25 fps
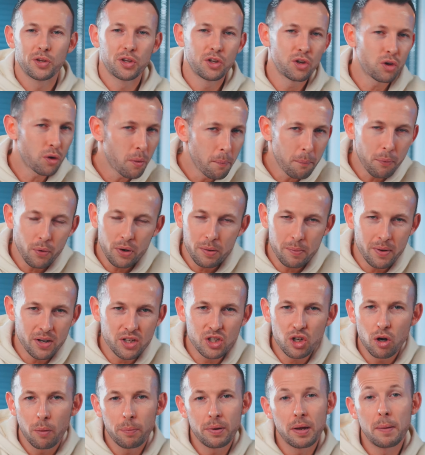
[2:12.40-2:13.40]
you can pretty much
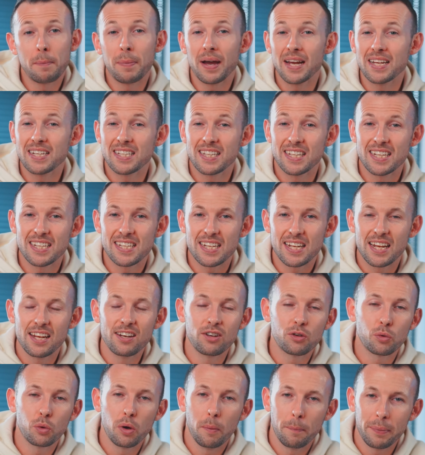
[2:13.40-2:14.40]
copy and paste this
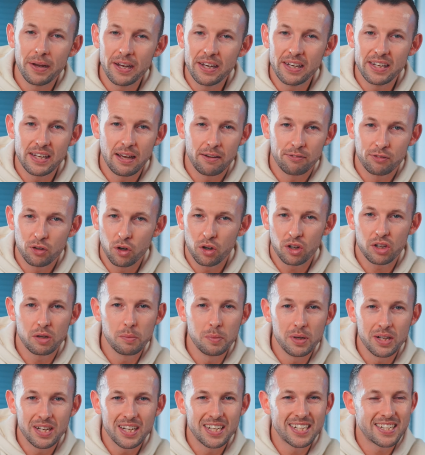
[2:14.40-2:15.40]
into a PDF
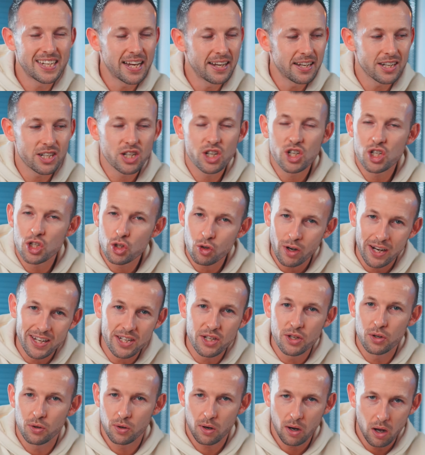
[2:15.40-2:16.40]
document and send it straight
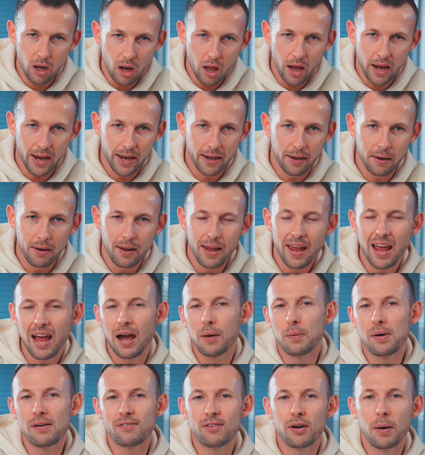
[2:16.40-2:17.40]
to your client.
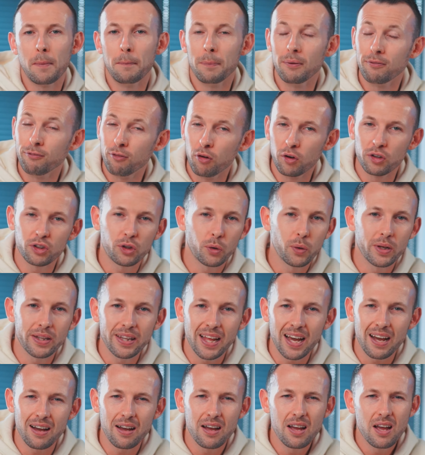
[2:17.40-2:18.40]
However, before doing
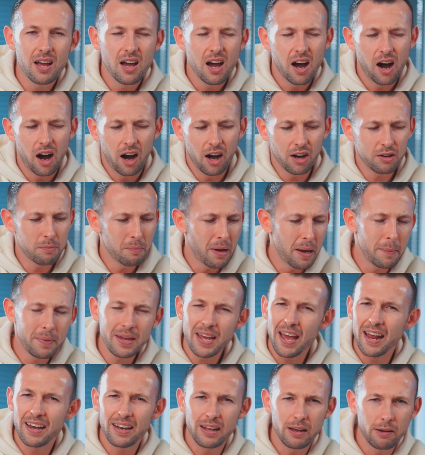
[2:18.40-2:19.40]
that, I'd maybe
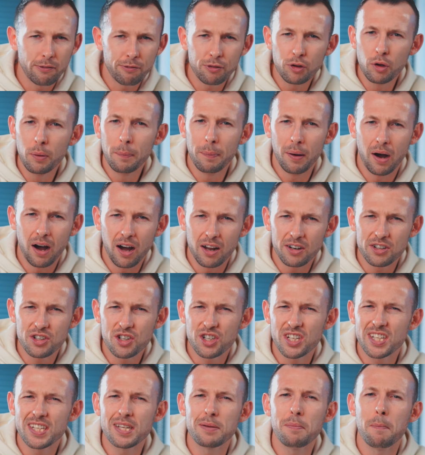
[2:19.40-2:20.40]
edit a few parts
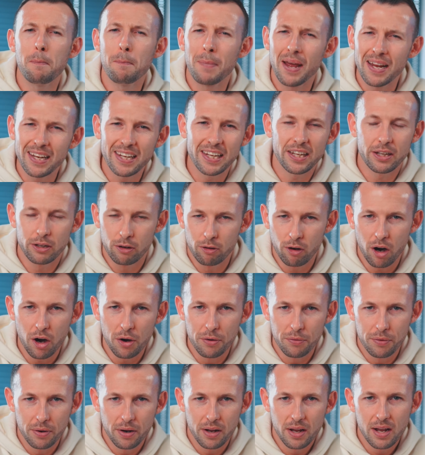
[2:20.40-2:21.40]
just to make it your
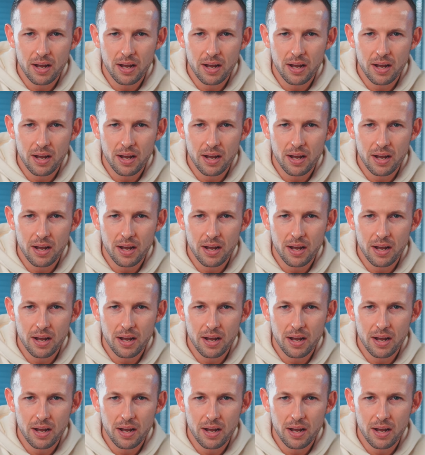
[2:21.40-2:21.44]
own.